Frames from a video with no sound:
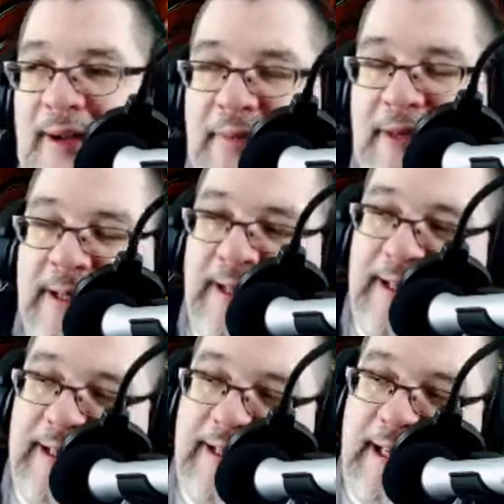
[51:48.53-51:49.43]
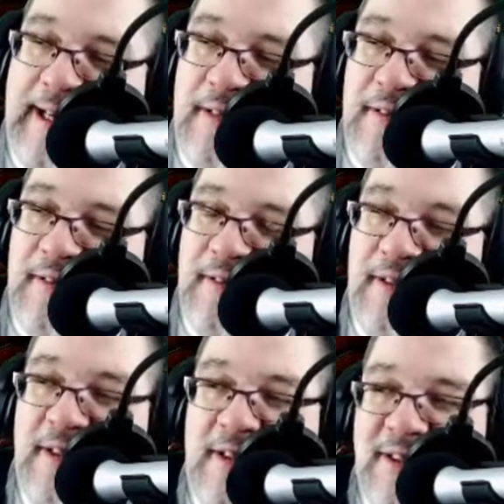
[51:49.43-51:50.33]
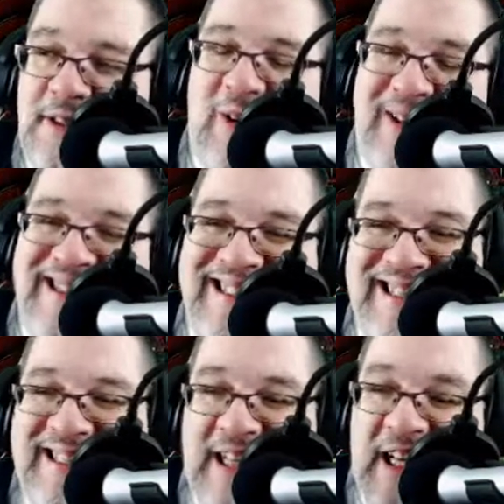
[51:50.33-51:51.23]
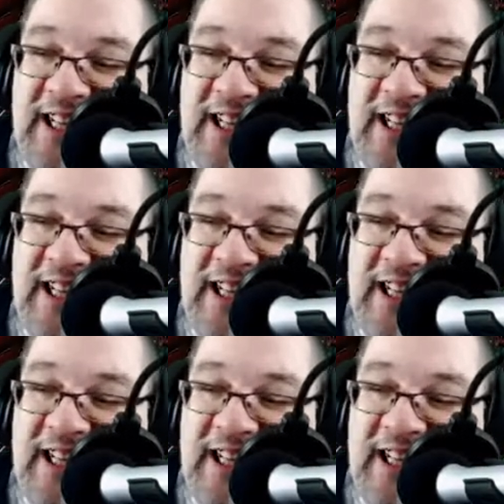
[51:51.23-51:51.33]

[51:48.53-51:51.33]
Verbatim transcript: That's not the only time. No, I need